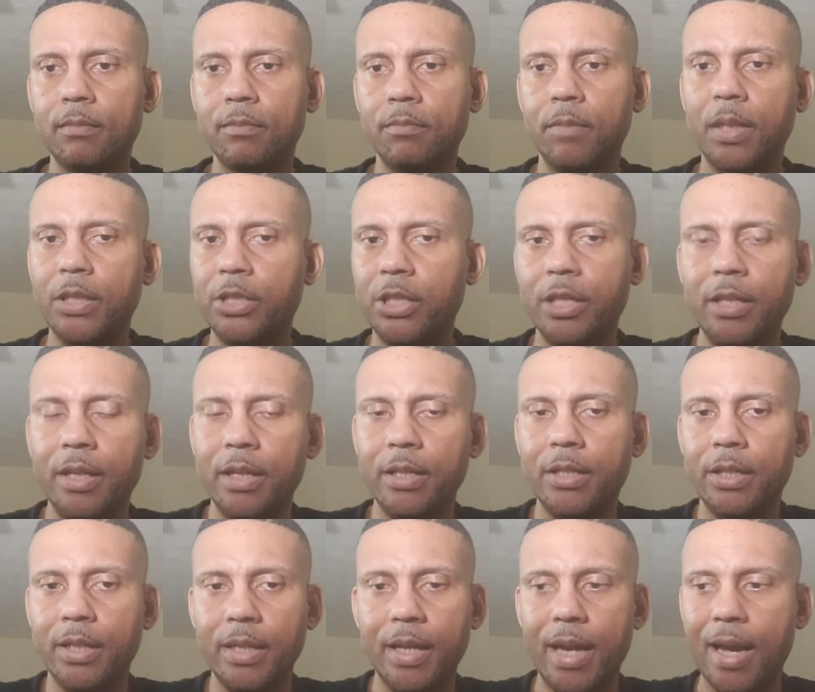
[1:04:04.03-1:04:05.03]
But
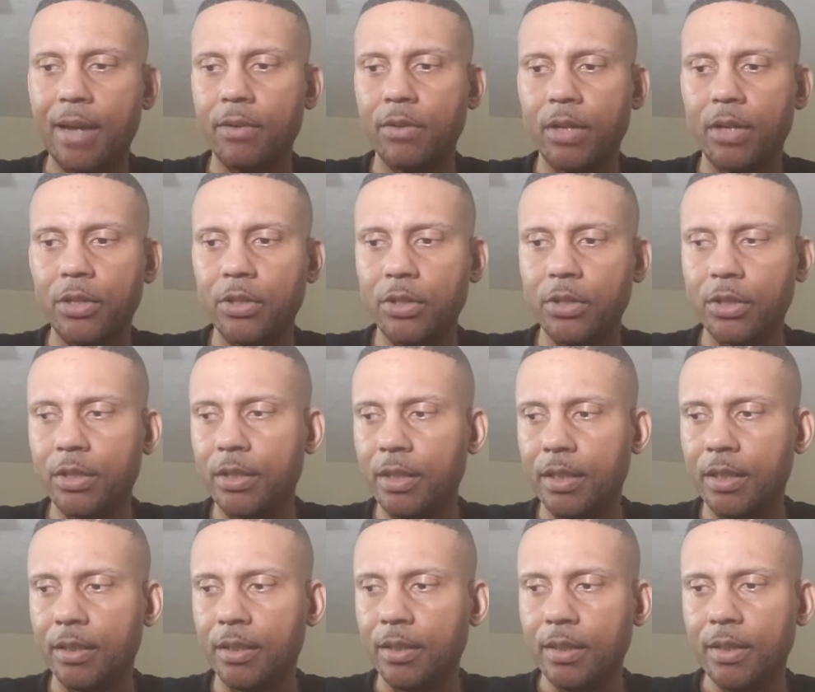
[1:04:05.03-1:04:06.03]
she had
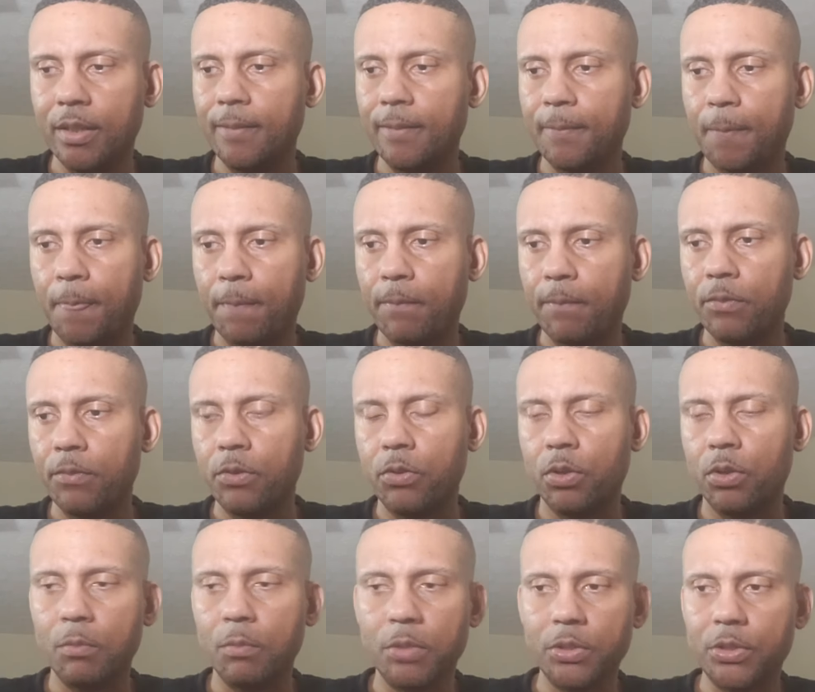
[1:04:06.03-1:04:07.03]
the
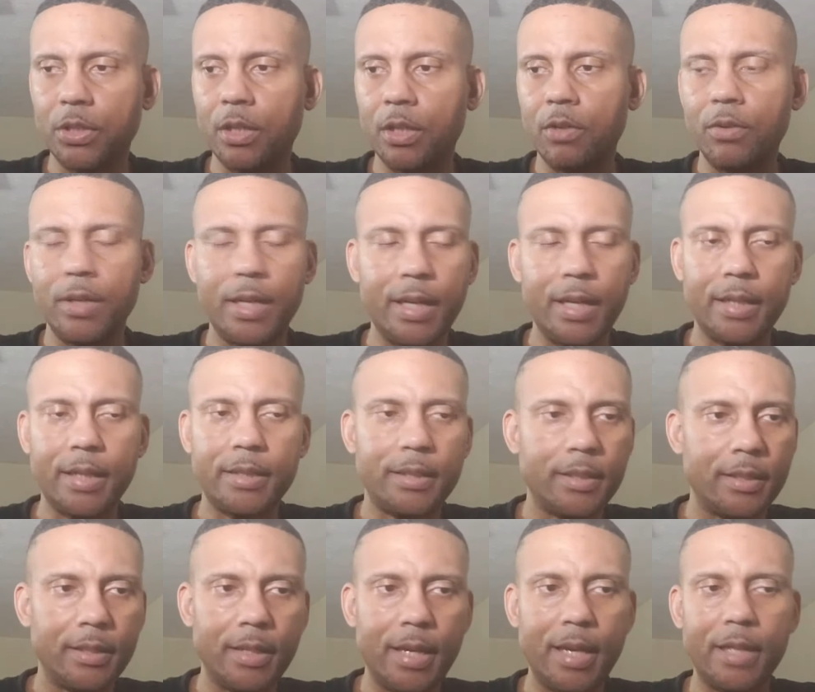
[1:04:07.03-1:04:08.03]
chromosome X
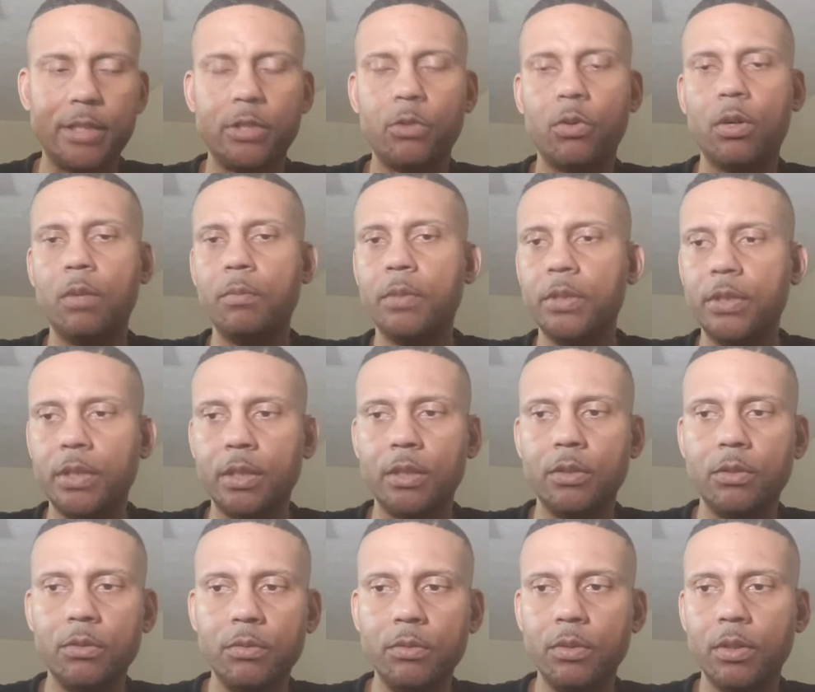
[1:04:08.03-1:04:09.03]
and X
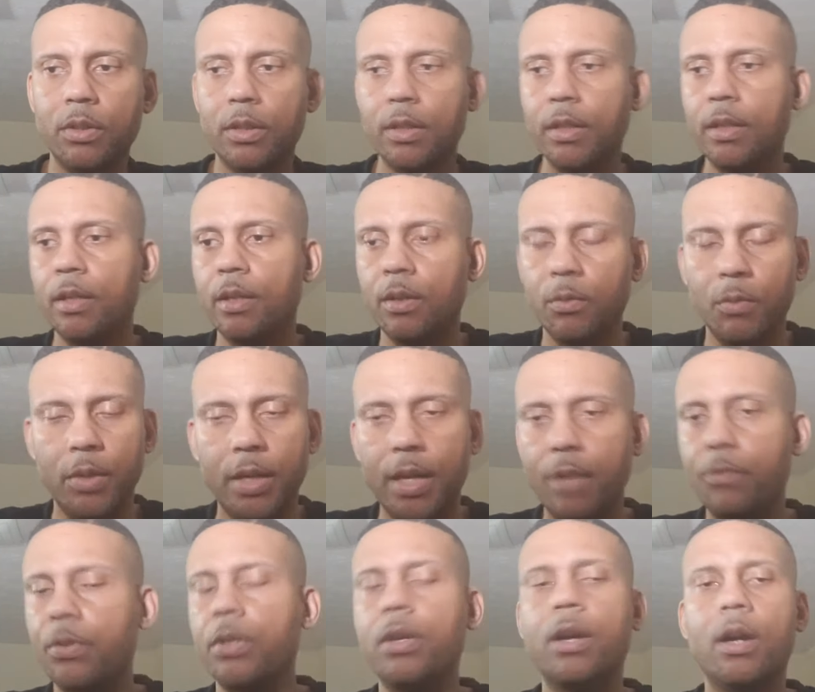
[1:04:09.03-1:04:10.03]
chromosome, or
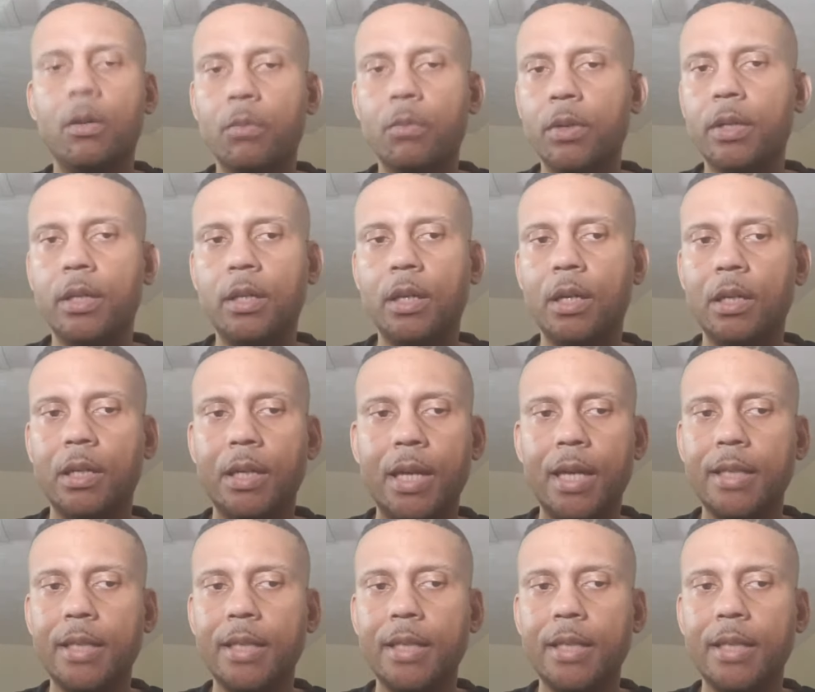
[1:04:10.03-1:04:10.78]
whatever y'all want to call it.